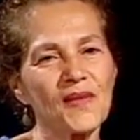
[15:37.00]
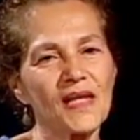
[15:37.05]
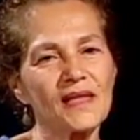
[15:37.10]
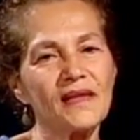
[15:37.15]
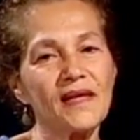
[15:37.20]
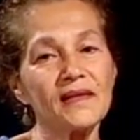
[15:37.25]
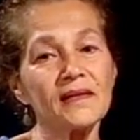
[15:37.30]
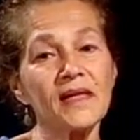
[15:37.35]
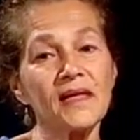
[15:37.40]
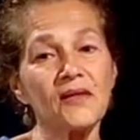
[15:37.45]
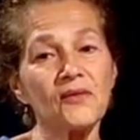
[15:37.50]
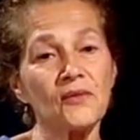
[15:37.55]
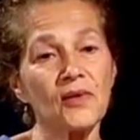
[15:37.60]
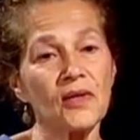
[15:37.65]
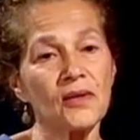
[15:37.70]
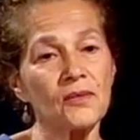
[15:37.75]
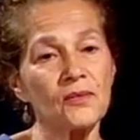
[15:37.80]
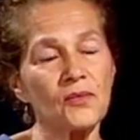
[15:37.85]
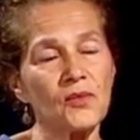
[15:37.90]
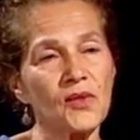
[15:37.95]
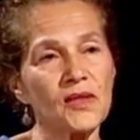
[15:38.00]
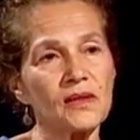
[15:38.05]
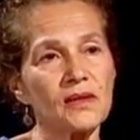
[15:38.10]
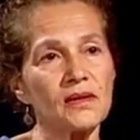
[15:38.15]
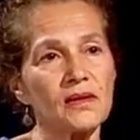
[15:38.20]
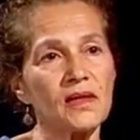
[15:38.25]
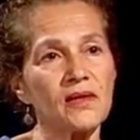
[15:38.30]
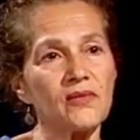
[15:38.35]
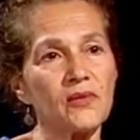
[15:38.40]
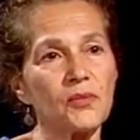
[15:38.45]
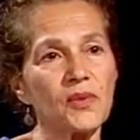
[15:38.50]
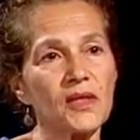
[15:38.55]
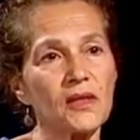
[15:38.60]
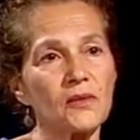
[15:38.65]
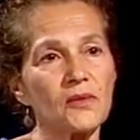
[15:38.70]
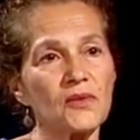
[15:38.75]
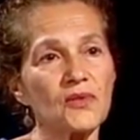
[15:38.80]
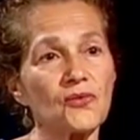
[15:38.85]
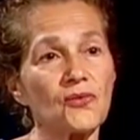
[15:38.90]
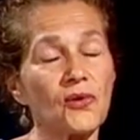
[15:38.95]
Then later on, when everybody
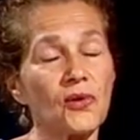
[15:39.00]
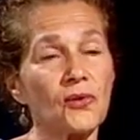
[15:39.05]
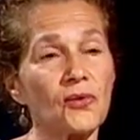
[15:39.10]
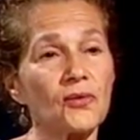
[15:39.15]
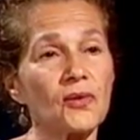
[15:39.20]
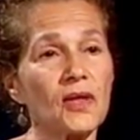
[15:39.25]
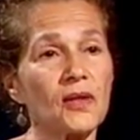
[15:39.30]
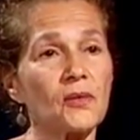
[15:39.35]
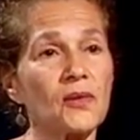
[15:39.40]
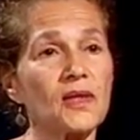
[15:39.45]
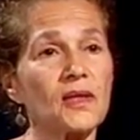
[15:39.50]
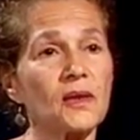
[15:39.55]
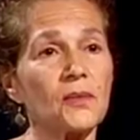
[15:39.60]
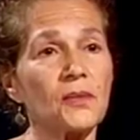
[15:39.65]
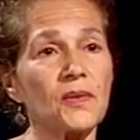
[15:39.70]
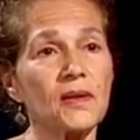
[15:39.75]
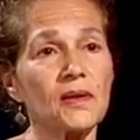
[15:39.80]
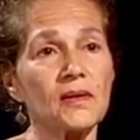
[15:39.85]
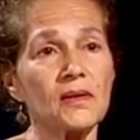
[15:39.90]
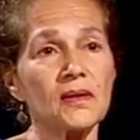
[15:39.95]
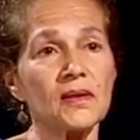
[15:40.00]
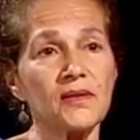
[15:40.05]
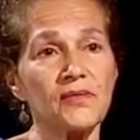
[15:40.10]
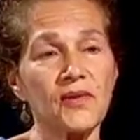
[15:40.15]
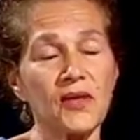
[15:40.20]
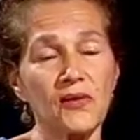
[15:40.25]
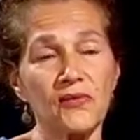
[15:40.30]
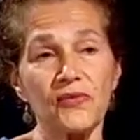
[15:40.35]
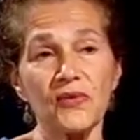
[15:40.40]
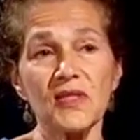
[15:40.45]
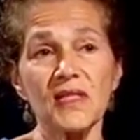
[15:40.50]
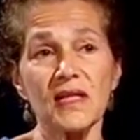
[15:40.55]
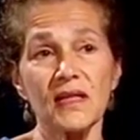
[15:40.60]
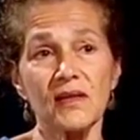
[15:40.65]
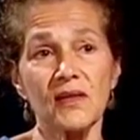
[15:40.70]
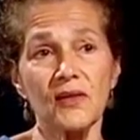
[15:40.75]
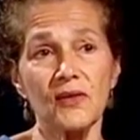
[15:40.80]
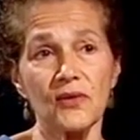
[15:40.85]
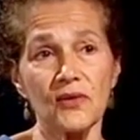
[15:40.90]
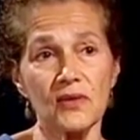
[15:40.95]
was grown, I went up and lived there for
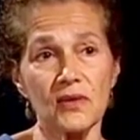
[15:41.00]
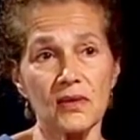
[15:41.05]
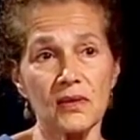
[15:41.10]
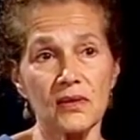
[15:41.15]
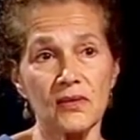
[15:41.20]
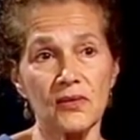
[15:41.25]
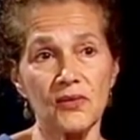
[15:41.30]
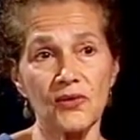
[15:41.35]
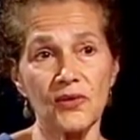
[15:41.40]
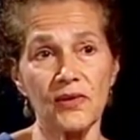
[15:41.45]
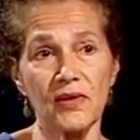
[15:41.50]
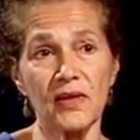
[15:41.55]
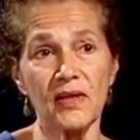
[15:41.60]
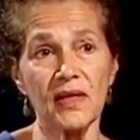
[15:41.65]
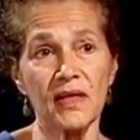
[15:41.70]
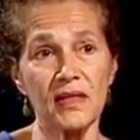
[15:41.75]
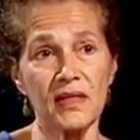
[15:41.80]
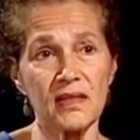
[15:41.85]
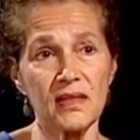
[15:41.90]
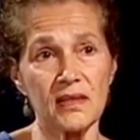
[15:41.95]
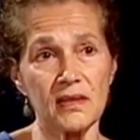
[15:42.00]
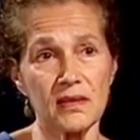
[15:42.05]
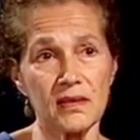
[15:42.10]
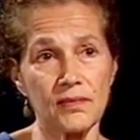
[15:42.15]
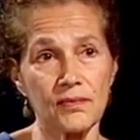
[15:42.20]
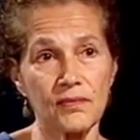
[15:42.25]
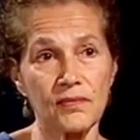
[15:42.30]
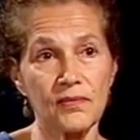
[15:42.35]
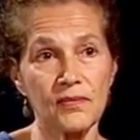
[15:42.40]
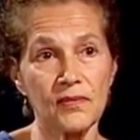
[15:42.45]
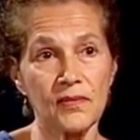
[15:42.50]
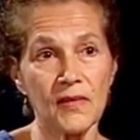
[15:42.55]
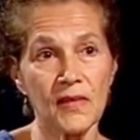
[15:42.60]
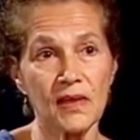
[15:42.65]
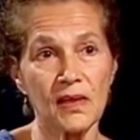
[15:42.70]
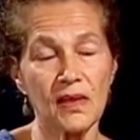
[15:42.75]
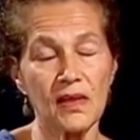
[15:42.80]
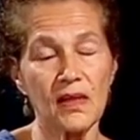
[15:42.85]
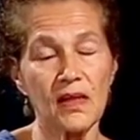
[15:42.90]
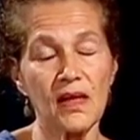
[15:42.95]
10 years during the 90s.
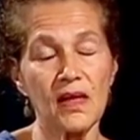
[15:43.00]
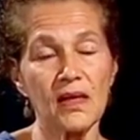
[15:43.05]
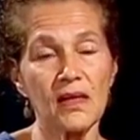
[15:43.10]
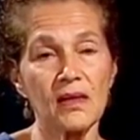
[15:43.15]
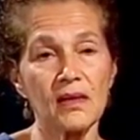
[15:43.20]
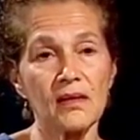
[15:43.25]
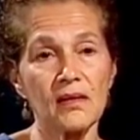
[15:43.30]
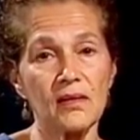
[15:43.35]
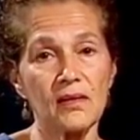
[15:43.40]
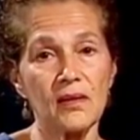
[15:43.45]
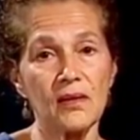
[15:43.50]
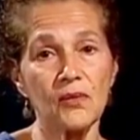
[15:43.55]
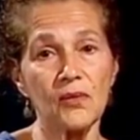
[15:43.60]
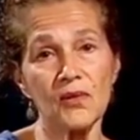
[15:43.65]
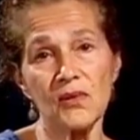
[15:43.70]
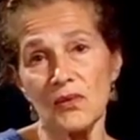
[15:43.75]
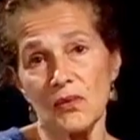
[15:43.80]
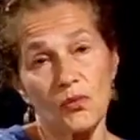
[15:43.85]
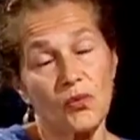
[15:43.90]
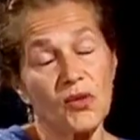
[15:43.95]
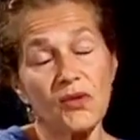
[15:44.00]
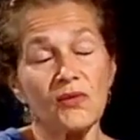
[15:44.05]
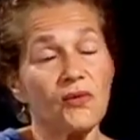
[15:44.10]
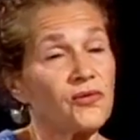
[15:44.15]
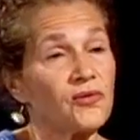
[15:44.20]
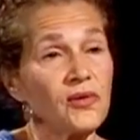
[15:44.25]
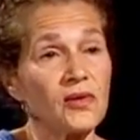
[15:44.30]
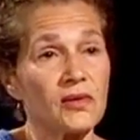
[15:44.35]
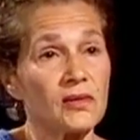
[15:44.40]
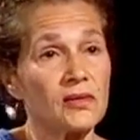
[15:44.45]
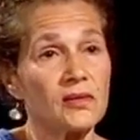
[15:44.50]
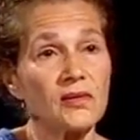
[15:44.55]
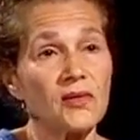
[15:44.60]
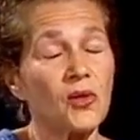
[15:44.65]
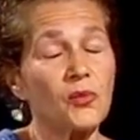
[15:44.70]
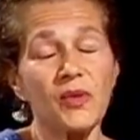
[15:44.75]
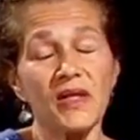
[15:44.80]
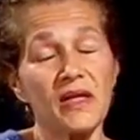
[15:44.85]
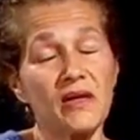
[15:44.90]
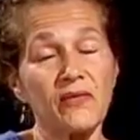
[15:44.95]
And it was wonderful.
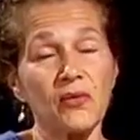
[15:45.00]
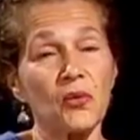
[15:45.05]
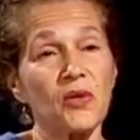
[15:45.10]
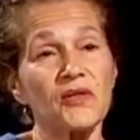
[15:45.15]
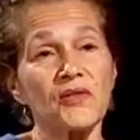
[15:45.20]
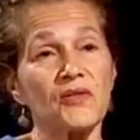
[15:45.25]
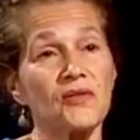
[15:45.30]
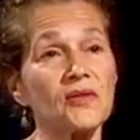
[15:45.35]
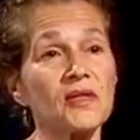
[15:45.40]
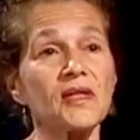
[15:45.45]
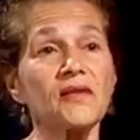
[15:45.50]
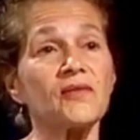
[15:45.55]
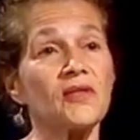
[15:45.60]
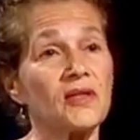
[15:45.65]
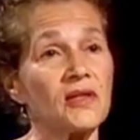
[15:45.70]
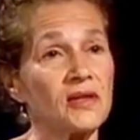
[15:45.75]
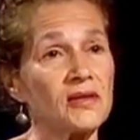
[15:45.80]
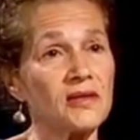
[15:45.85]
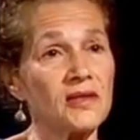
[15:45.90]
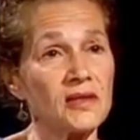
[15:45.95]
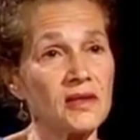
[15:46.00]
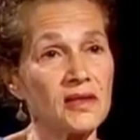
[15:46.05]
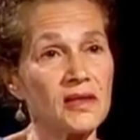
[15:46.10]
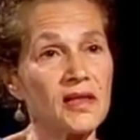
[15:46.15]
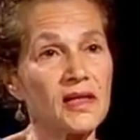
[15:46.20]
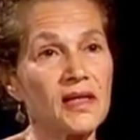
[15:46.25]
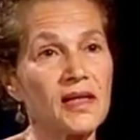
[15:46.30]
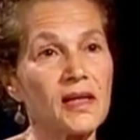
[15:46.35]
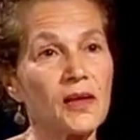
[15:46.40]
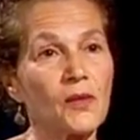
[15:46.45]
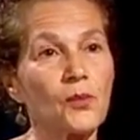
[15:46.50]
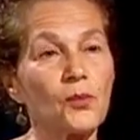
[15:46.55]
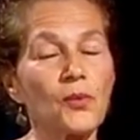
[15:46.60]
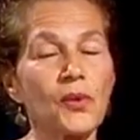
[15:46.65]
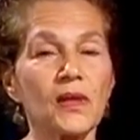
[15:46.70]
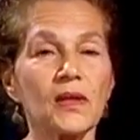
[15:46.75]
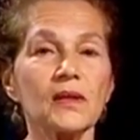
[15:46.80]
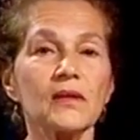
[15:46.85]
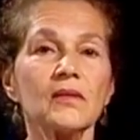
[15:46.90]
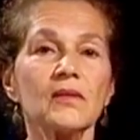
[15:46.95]
Nobody ever wants to leave Ananda,
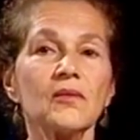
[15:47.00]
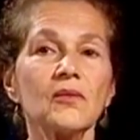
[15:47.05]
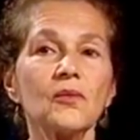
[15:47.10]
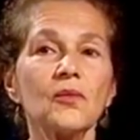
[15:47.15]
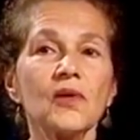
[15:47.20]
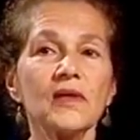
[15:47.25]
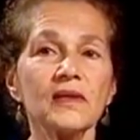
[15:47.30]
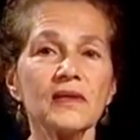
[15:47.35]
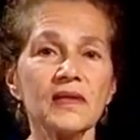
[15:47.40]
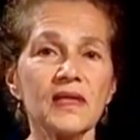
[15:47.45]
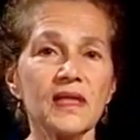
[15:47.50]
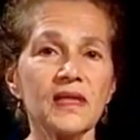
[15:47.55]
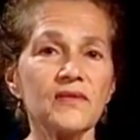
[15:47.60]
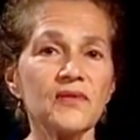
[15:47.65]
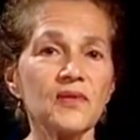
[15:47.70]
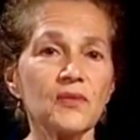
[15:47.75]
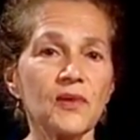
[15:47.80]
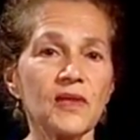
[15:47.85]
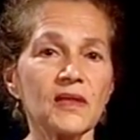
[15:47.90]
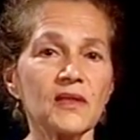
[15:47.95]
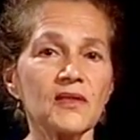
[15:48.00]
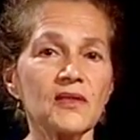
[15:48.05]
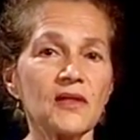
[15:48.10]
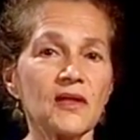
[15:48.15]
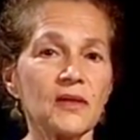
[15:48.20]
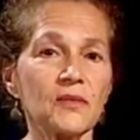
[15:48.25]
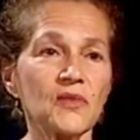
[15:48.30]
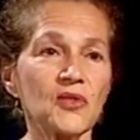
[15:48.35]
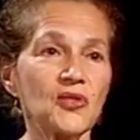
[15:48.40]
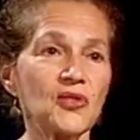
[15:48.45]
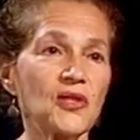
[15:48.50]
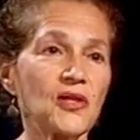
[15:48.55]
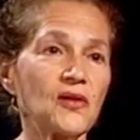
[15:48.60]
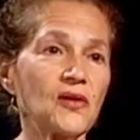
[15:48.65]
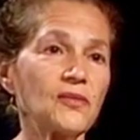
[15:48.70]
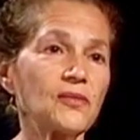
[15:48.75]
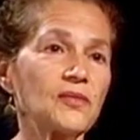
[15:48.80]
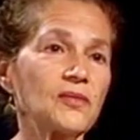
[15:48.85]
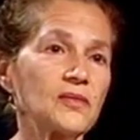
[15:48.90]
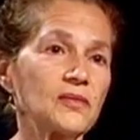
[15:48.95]
but one leaves when it's time to
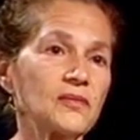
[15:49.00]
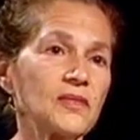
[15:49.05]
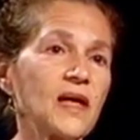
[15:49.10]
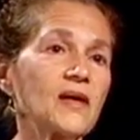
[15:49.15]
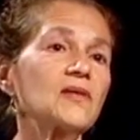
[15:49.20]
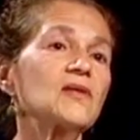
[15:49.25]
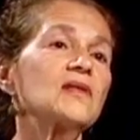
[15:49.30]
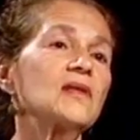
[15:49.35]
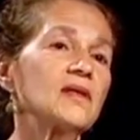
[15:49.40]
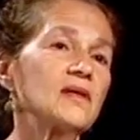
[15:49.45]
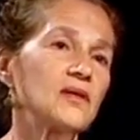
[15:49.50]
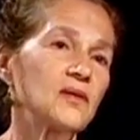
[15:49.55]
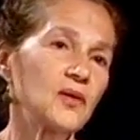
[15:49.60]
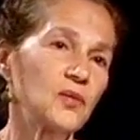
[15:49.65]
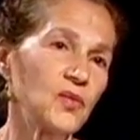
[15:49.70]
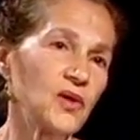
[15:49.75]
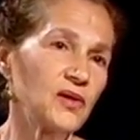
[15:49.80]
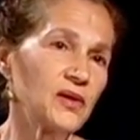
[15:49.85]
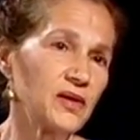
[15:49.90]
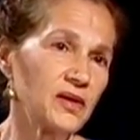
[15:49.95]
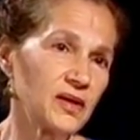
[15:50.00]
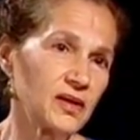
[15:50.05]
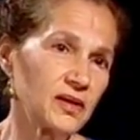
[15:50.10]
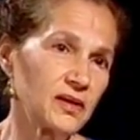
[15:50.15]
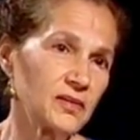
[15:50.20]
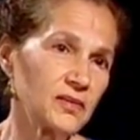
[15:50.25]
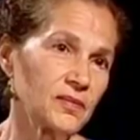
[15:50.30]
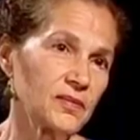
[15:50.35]
share outside the community.